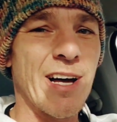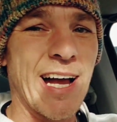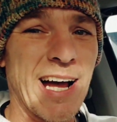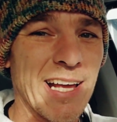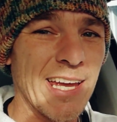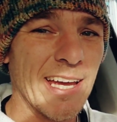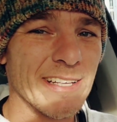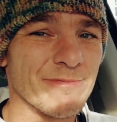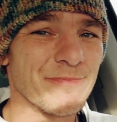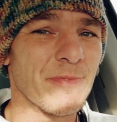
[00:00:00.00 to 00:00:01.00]
I gotta
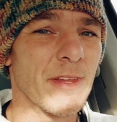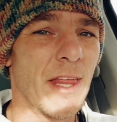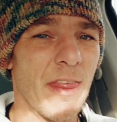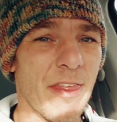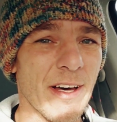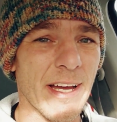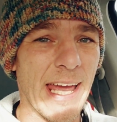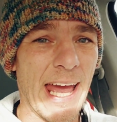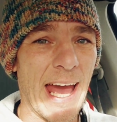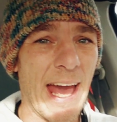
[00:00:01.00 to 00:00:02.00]
get the
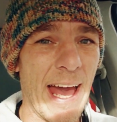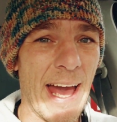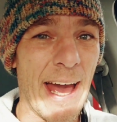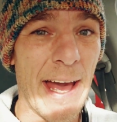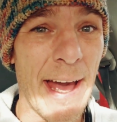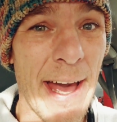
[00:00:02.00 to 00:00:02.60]
gas.